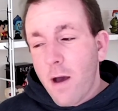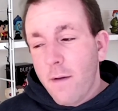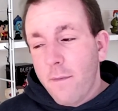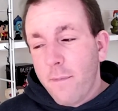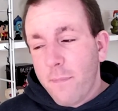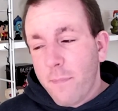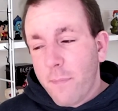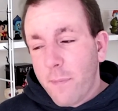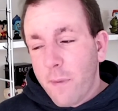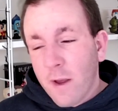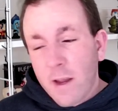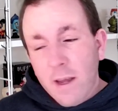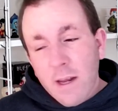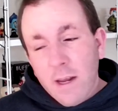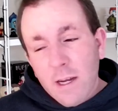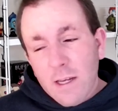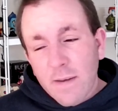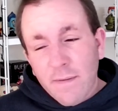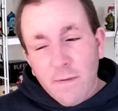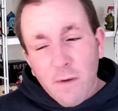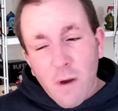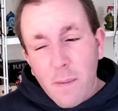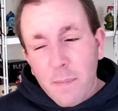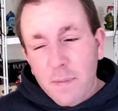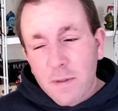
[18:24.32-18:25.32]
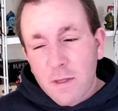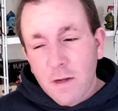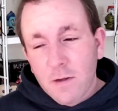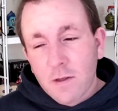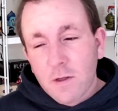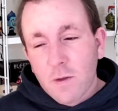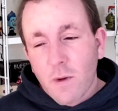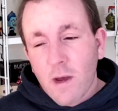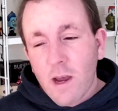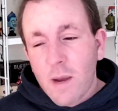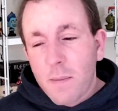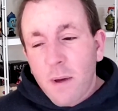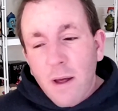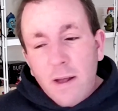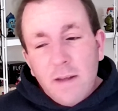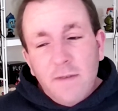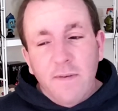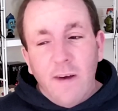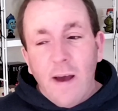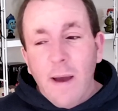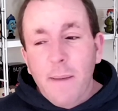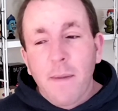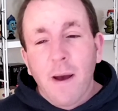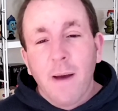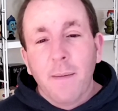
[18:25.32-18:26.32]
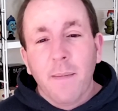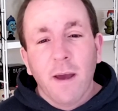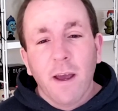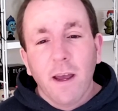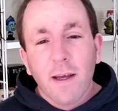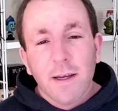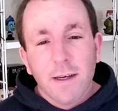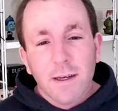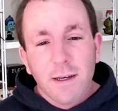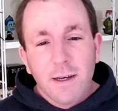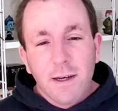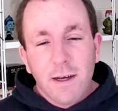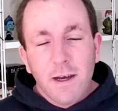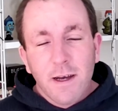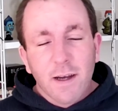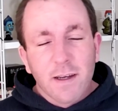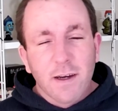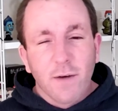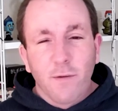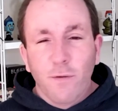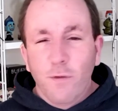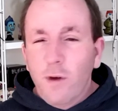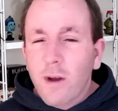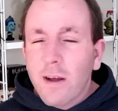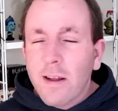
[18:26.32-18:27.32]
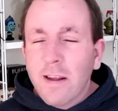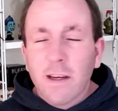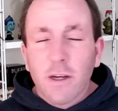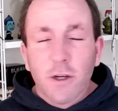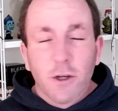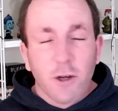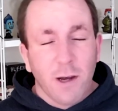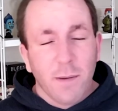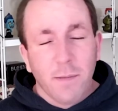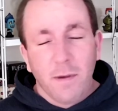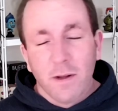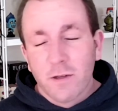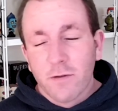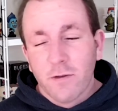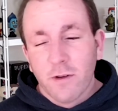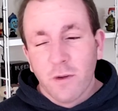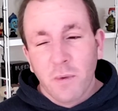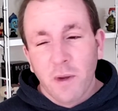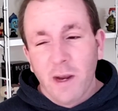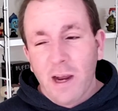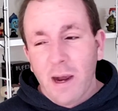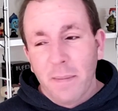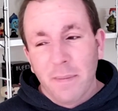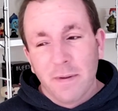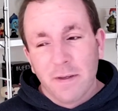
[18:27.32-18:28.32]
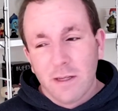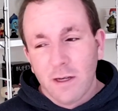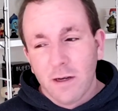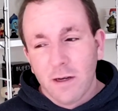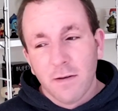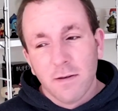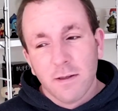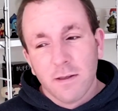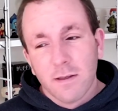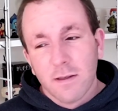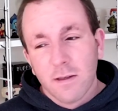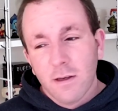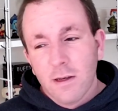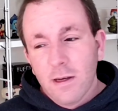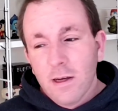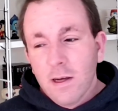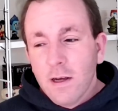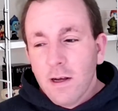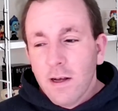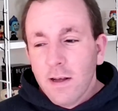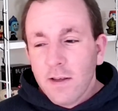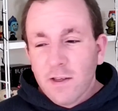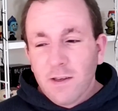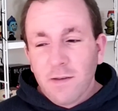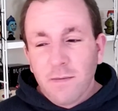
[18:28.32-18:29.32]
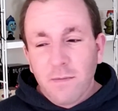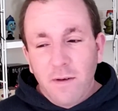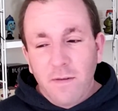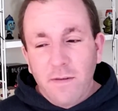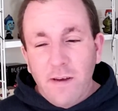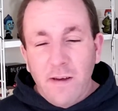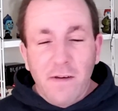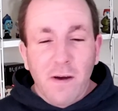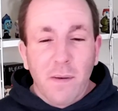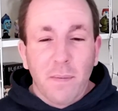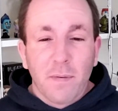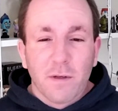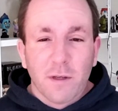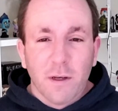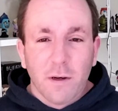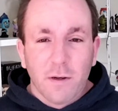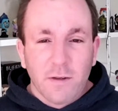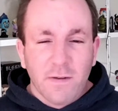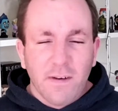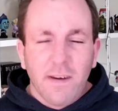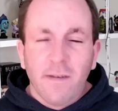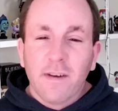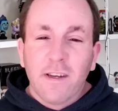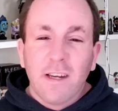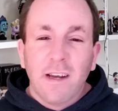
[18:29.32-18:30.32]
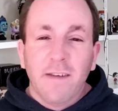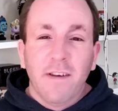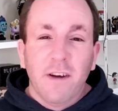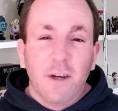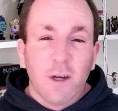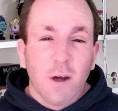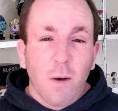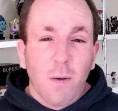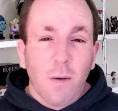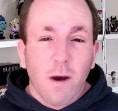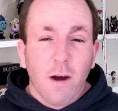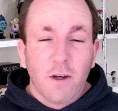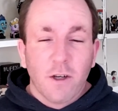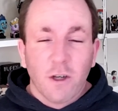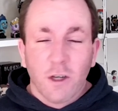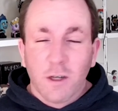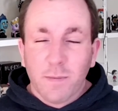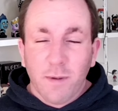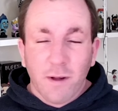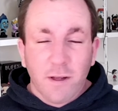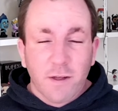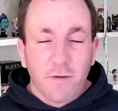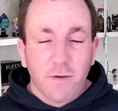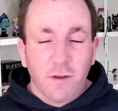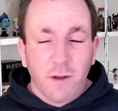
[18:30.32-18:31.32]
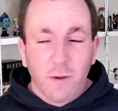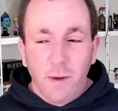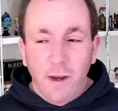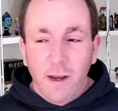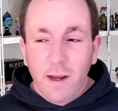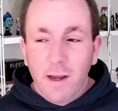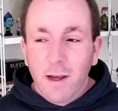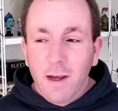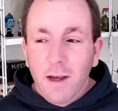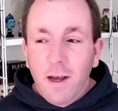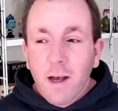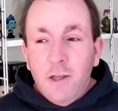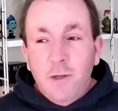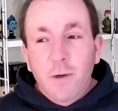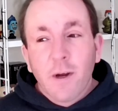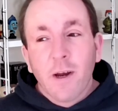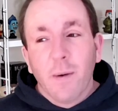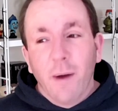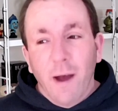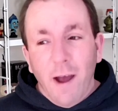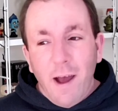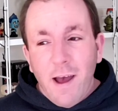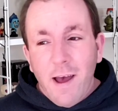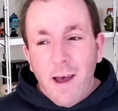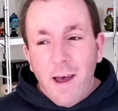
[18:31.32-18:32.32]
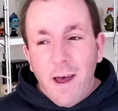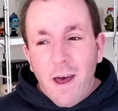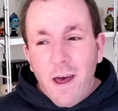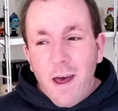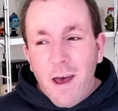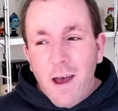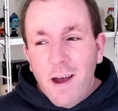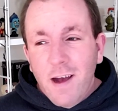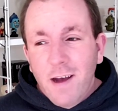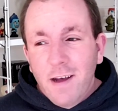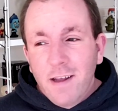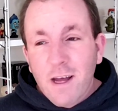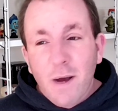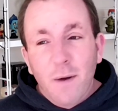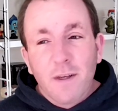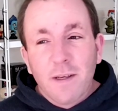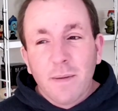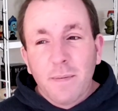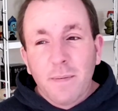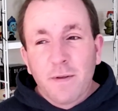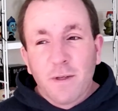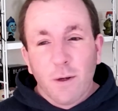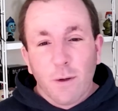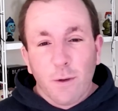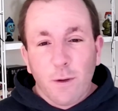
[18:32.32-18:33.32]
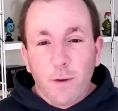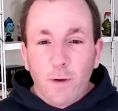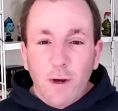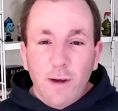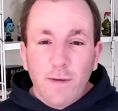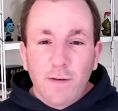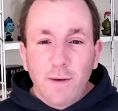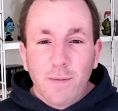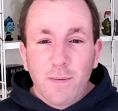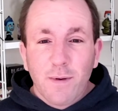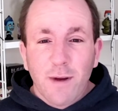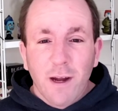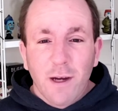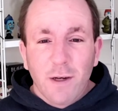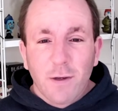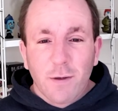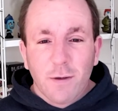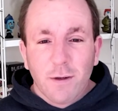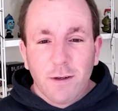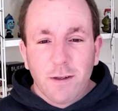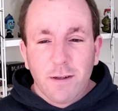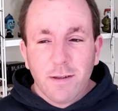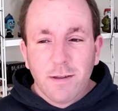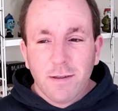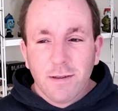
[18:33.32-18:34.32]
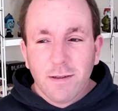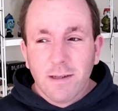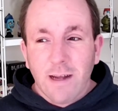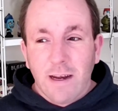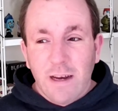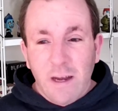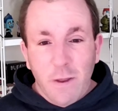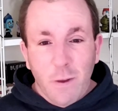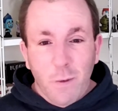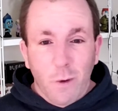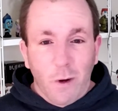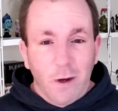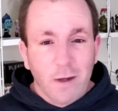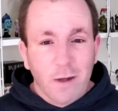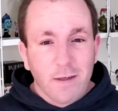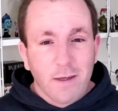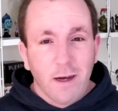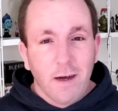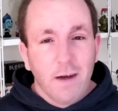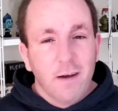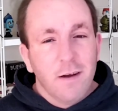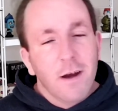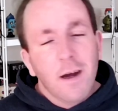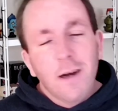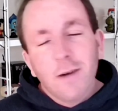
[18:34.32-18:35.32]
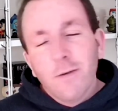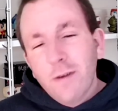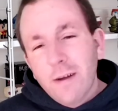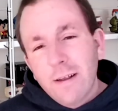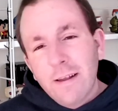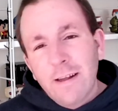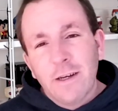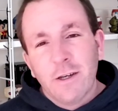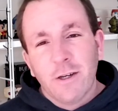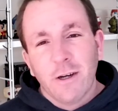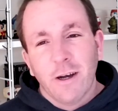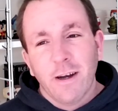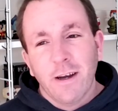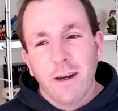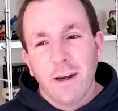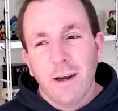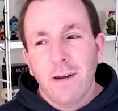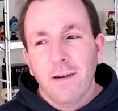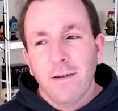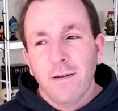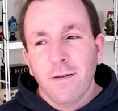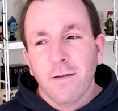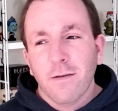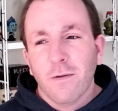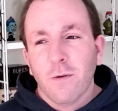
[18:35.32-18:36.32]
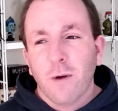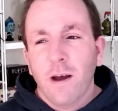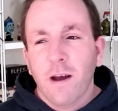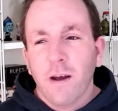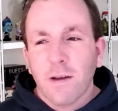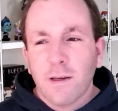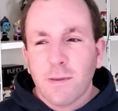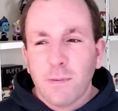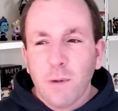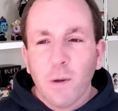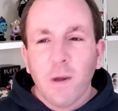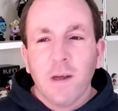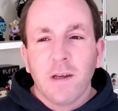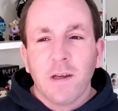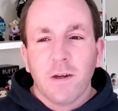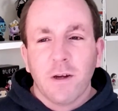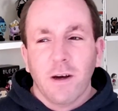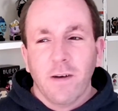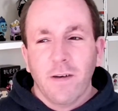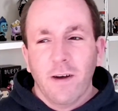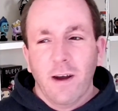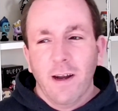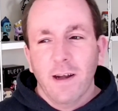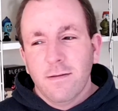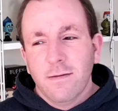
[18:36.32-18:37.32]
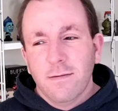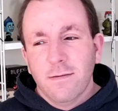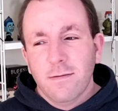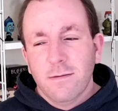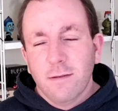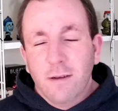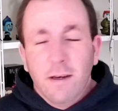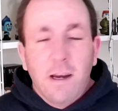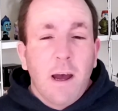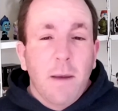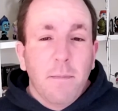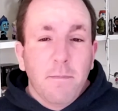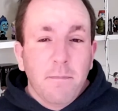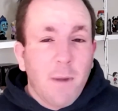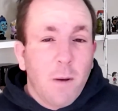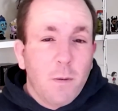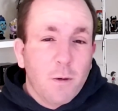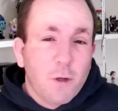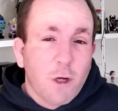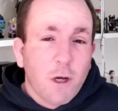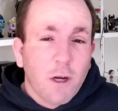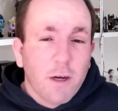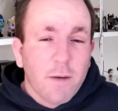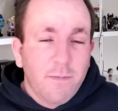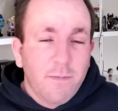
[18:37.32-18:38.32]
thinking it's a few episodes away, but that's fine by me, because I really enjoy Monster of the Week episodes. Some of my favourite episodes of every TV show I watch is Monster of the Week. So anyway, that was episode 3 of Supernatural, Dead in the Water. Really enjoyed it. Quite a spooky story. And yeah, it was good.